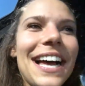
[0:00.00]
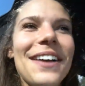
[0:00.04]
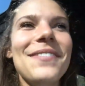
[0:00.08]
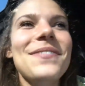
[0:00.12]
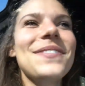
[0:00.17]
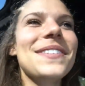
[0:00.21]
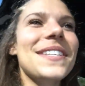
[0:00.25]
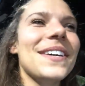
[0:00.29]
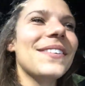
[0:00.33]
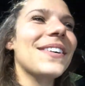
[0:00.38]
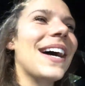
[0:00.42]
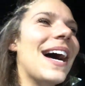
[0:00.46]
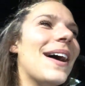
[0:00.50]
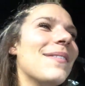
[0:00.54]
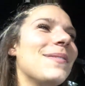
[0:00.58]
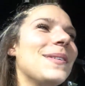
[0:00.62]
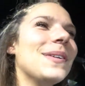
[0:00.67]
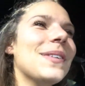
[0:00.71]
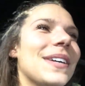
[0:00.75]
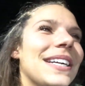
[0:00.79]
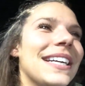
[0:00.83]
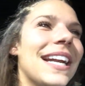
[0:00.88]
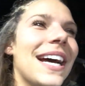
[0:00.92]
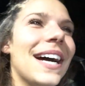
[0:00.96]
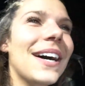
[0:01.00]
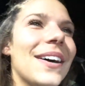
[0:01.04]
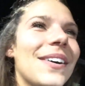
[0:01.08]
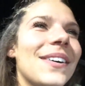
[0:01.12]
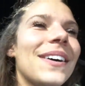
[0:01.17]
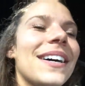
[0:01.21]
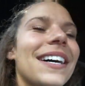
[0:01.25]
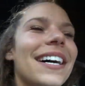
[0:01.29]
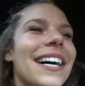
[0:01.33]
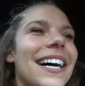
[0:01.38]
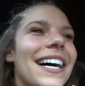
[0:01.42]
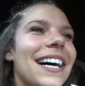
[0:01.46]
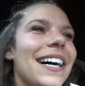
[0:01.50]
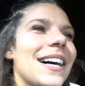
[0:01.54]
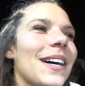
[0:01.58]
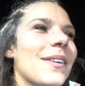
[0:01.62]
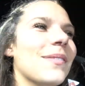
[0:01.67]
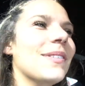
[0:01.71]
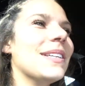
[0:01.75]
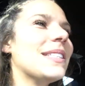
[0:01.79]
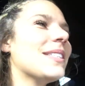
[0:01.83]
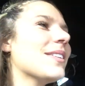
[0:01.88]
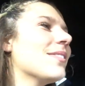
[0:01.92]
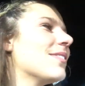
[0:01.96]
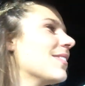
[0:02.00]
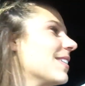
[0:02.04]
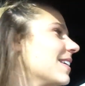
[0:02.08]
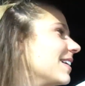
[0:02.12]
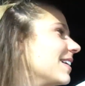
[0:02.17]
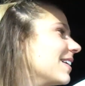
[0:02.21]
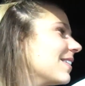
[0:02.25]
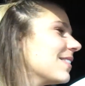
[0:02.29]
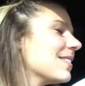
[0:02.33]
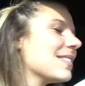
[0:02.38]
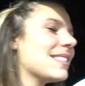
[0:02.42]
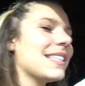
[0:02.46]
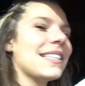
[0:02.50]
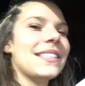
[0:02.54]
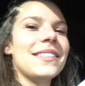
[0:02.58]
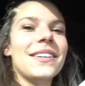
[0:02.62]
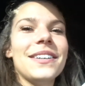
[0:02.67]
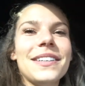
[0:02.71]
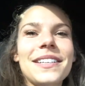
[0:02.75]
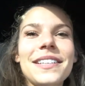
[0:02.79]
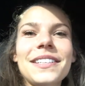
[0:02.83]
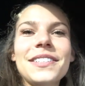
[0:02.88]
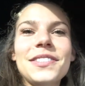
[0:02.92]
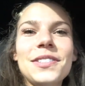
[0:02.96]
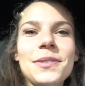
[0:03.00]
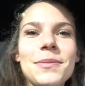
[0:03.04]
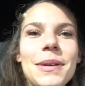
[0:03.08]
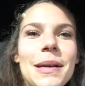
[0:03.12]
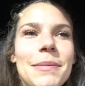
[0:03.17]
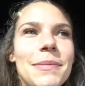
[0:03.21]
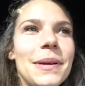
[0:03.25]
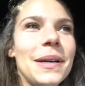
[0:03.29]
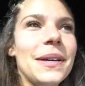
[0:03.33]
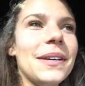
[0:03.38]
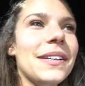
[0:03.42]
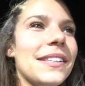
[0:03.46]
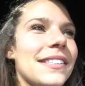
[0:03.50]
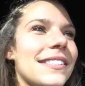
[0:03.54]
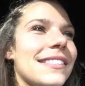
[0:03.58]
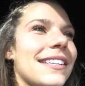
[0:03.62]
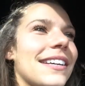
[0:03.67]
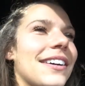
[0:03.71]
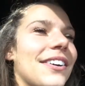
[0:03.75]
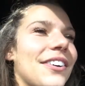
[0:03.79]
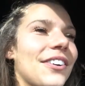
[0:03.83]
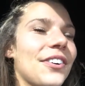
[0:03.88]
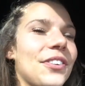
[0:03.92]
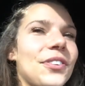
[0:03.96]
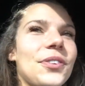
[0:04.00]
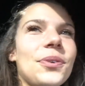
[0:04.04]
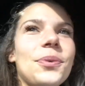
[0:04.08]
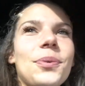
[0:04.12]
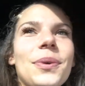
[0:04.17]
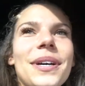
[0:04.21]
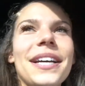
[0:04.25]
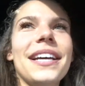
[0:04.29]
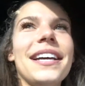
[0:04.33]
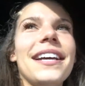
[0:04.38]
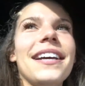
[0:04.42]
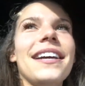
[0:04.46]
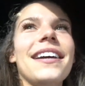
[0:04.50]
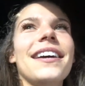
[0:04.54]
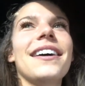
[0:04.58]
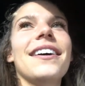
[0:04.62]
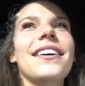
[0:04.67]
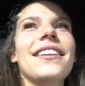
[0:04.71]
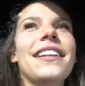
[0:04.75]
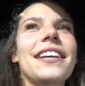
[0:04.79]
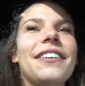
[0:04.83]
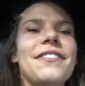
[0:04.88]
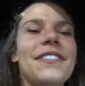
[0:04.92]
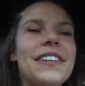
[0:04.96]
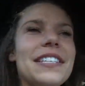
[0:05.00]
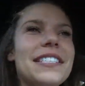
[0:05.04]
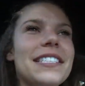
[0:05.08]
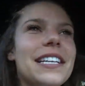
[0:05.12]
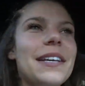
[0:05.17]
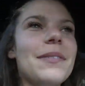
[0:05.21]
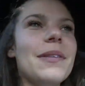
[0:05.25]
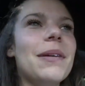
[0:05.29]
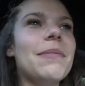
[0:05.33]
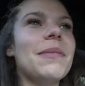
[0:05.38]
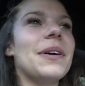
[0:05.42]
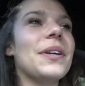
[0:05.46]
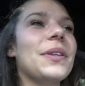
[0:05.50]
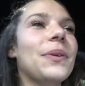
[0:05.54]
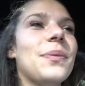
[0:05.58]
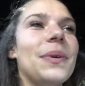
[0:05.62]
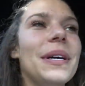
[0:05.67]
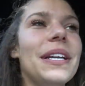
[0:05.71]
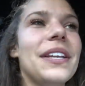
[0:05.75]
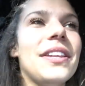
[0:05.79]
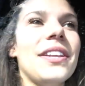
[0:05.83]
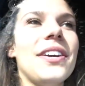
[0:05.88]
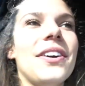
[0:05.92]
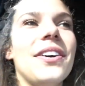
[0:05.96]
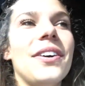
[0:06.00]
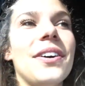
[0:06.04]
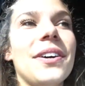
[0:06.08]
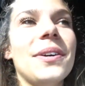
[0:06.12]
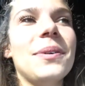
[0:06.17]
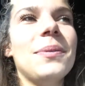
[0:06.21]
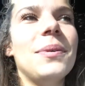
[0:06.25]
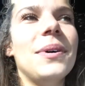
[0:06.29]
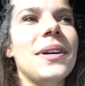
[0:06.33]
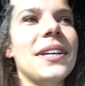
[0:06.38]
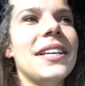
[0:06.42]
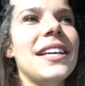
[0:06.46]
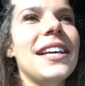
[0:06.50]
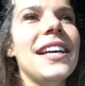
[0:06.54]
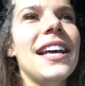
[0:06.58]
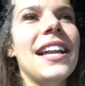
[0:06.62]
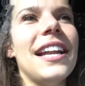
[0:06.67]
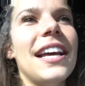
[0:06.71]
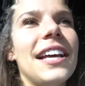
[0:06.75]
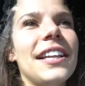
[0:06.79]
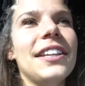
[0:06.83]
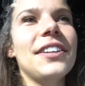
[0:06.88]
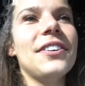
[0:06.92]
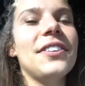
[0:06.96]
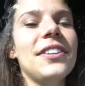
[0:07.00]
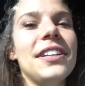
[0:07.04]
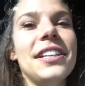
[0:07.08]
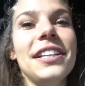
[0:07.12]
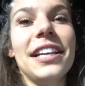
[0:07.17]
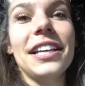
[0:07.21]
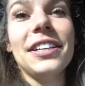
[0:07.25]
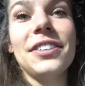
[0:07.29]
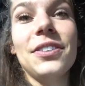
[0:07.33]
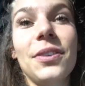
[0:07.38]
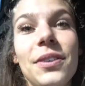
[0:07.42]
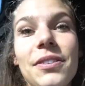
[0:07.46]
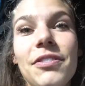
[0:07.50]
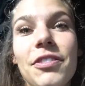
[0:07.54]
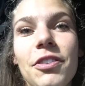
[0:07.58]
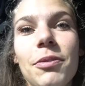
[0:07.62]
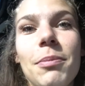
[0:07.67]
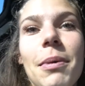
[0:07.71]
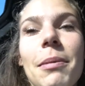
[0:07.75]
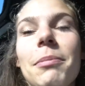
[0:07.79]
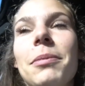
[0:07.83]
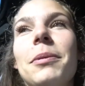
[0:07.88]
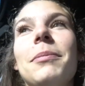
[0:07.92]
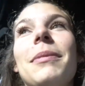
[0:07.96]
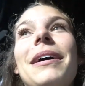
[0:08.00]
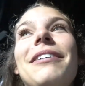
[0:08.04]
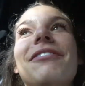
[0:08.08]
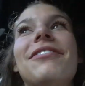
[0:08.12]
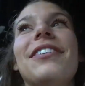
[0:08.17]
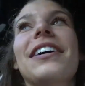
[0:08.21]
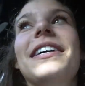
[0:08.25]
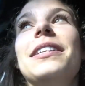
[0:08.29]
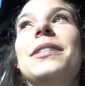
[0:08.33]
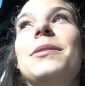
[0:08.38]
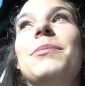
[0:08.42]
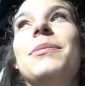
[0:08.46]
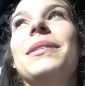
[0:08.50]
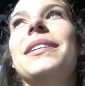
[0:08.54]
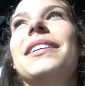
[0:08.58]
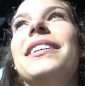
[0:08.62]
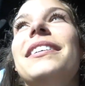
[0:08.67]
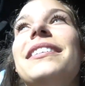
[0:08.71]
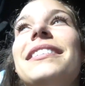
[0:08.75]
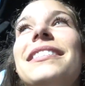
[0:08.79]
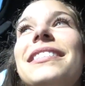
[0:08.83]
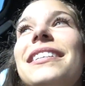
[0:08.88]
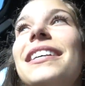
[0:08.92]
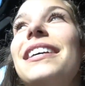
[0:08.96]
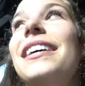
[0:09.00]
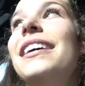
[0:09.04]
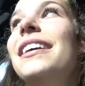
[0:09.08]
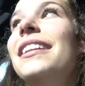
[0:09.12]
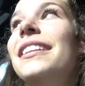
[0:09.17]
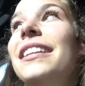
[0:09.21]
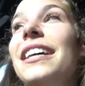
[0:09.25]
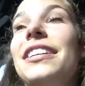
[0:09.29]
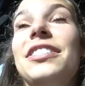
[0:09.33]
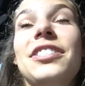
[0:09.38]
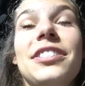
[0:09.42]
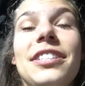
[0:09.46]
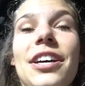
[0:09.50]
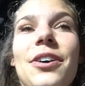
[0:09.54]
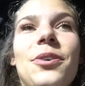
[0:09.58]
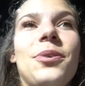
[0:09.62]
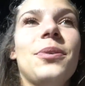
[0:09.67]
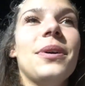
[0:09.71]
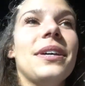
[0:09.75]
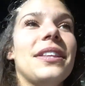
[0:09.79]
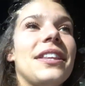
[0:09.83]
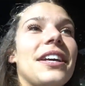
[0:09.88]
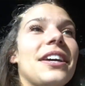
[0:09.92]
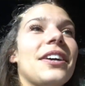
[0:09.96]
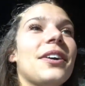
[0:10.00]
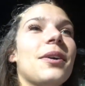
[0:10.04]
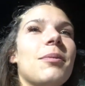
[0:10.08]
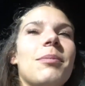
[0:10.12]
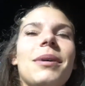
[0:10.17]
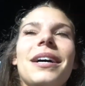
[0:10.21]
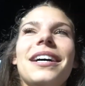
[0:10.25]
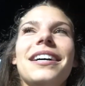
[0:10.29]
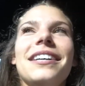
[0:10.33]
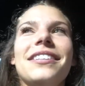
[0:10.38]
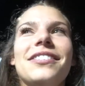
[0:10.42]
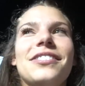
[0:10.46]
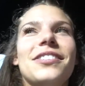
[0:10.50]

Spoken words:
I'm so happy right now. It's so funny, I was like talking to my parents like on the way, like FaceTime them on the way to the car walking, and I literally like don't even remember my fights because that's just how quick they go by.